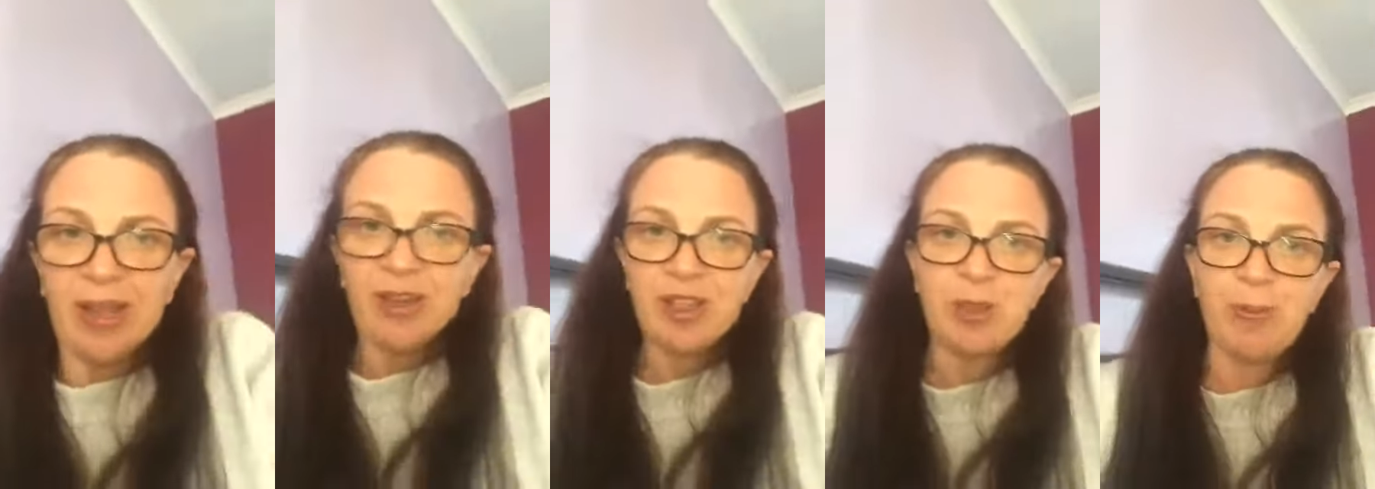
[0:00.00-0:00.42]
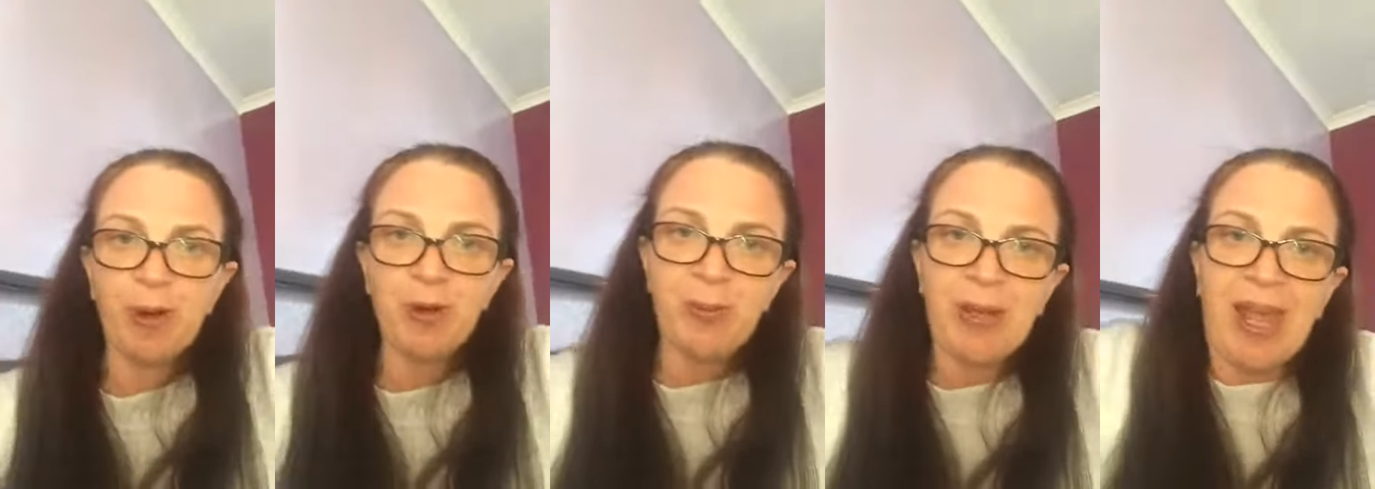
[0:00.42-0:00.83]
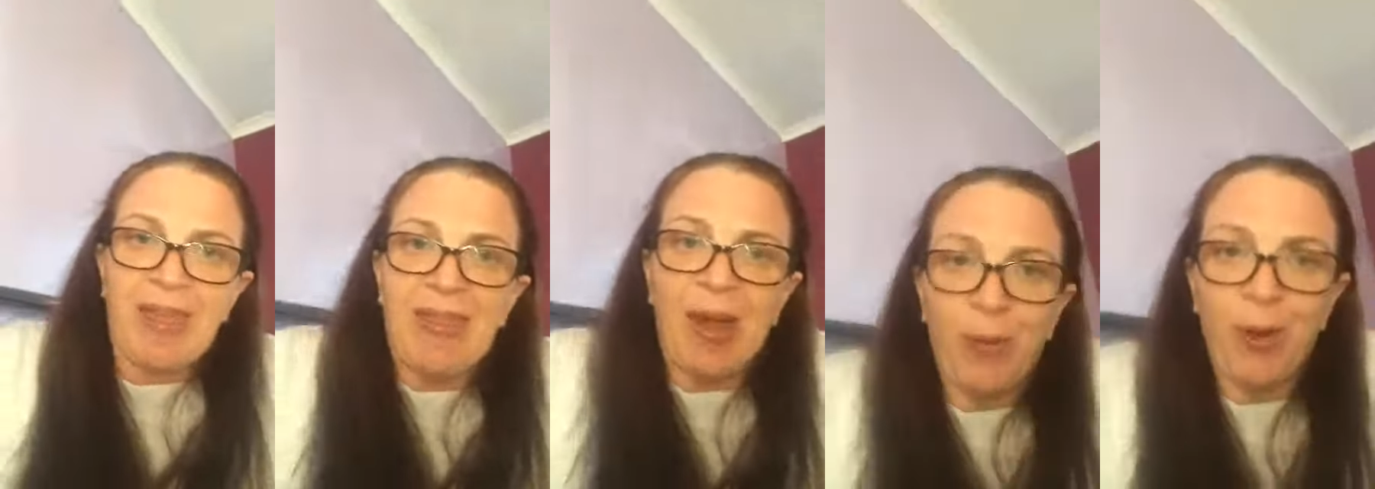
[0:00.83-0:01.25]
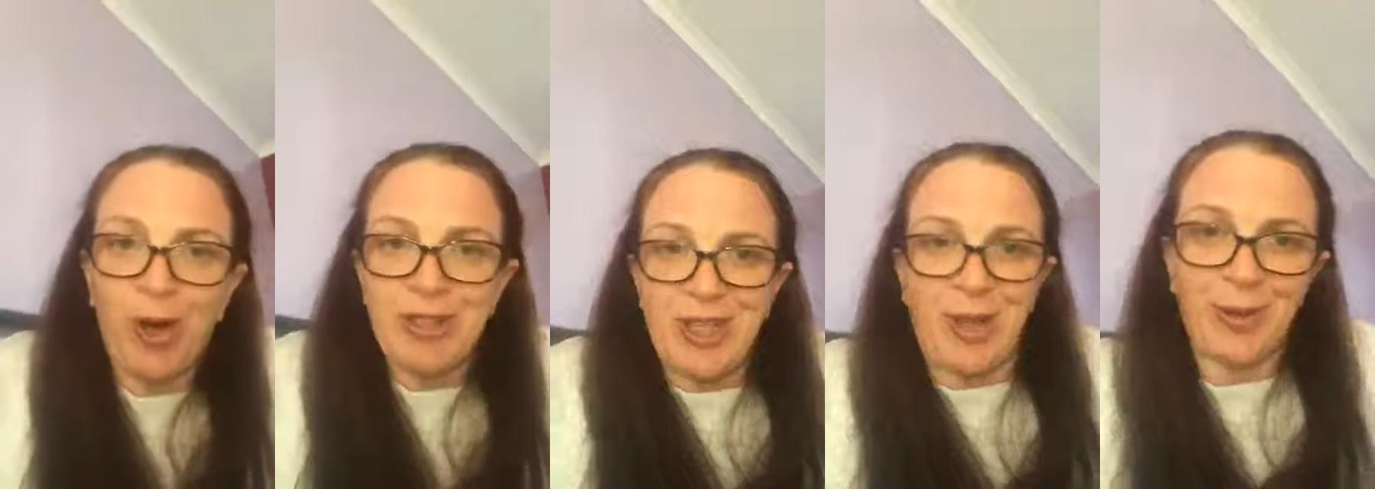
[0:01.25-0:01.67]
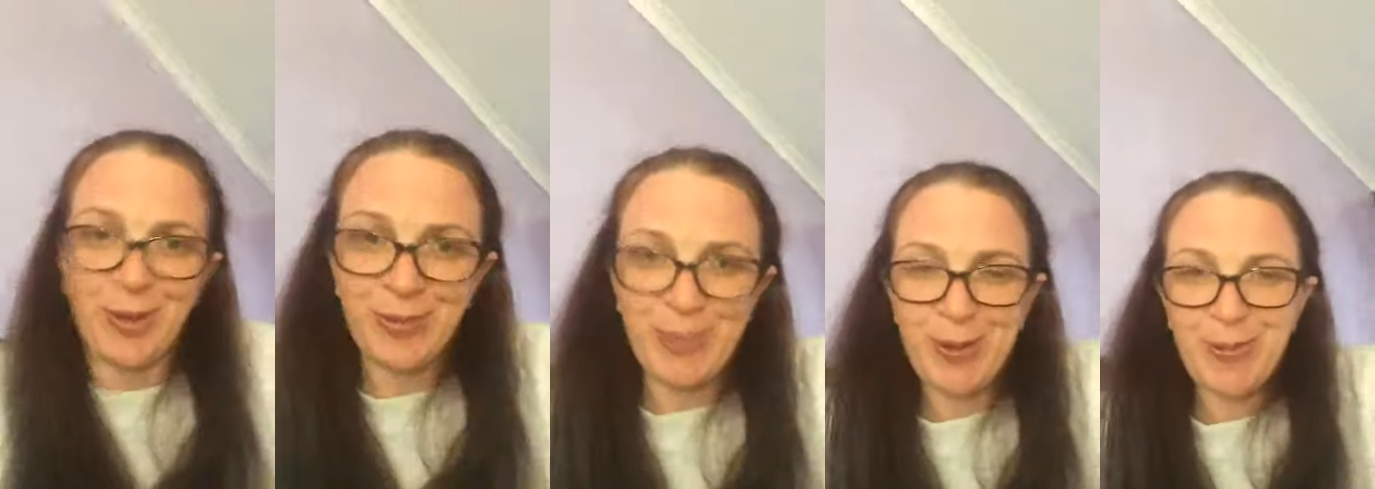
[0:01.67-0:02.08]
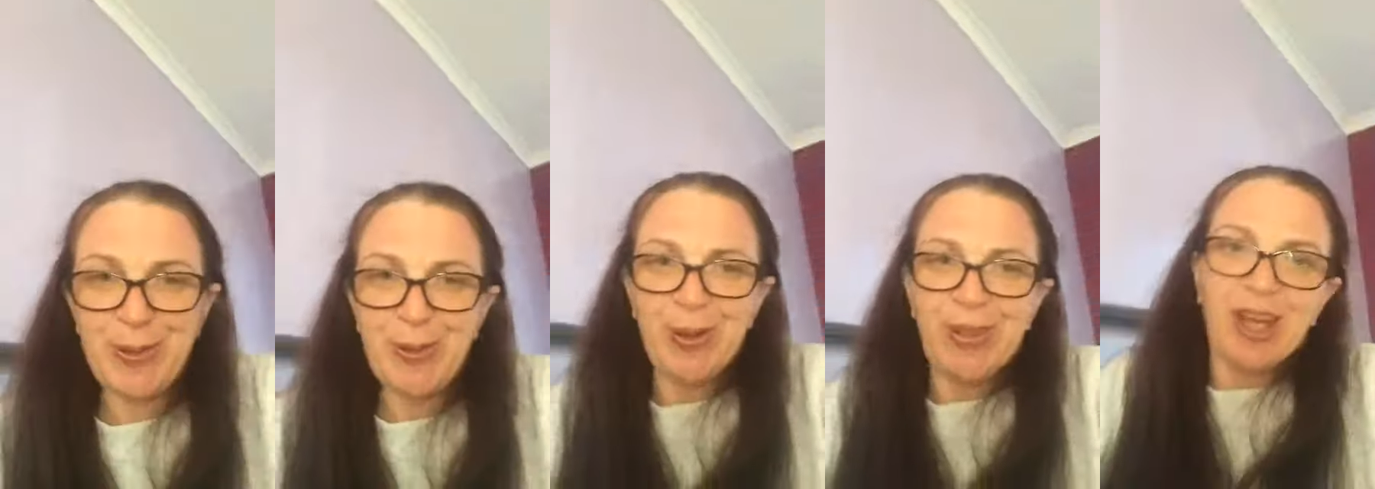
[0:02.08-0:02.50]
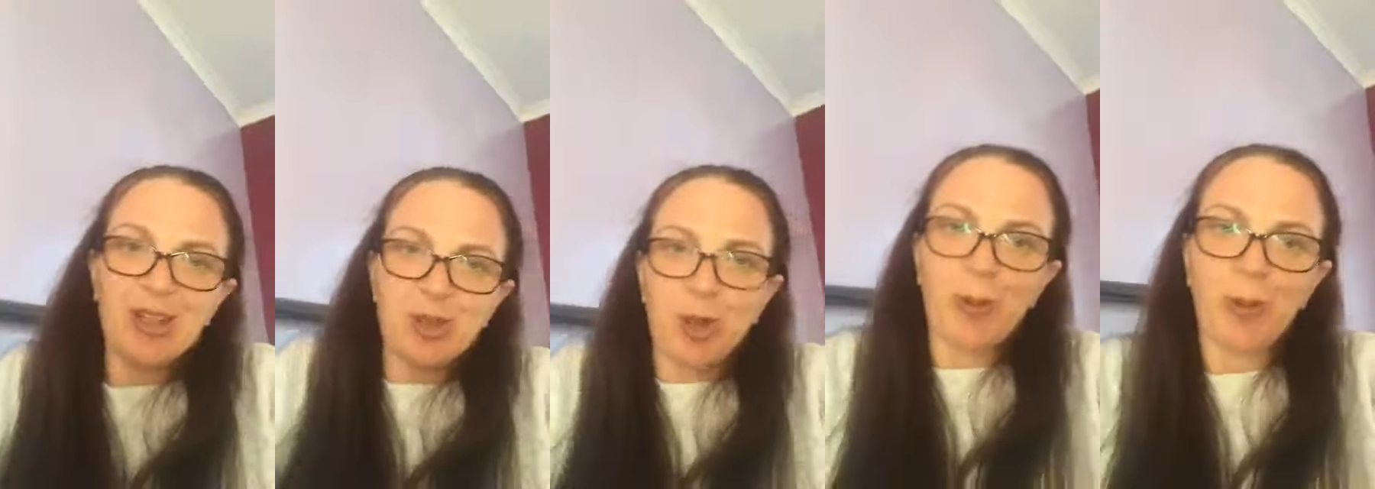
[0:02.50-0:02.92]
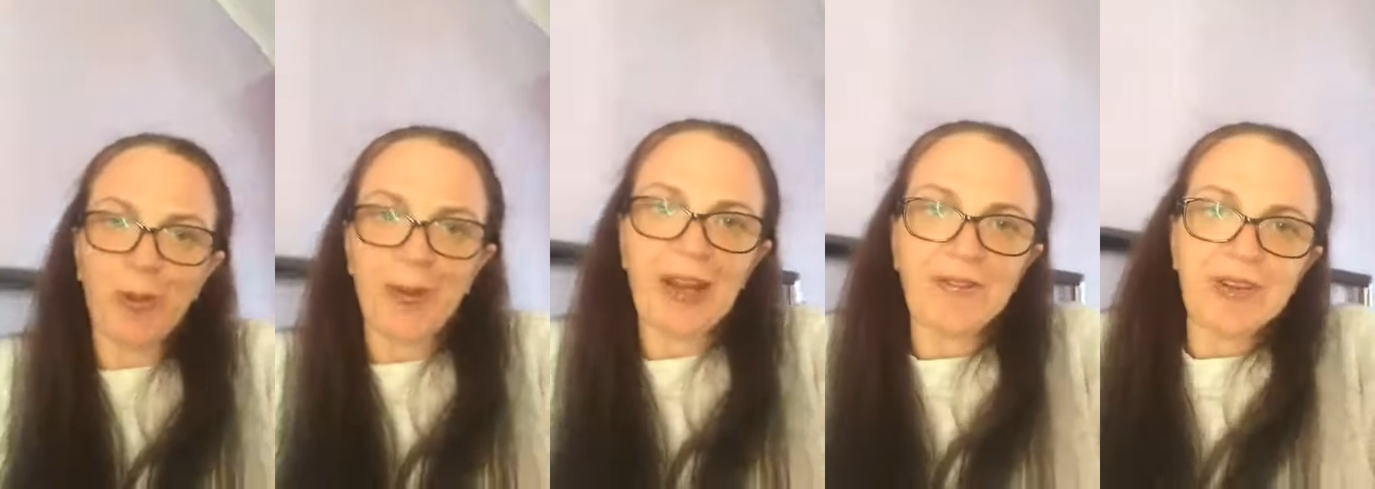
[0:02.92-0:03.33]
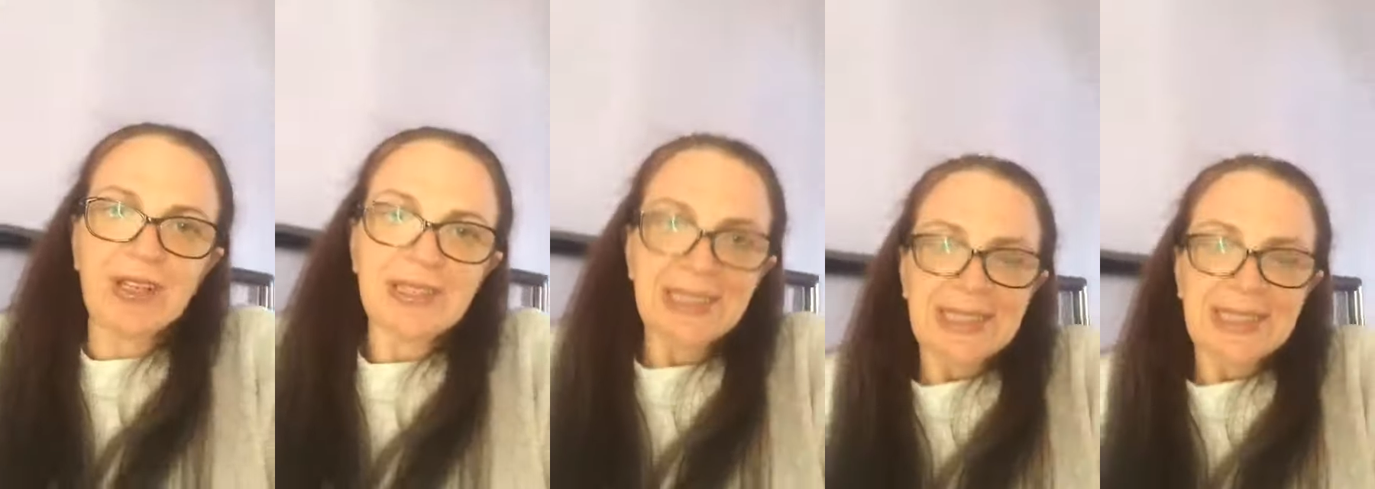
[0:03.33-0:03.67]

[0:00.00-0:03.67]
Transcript: they're supposed to be getting that work done or supposed to be doing that job or whatever.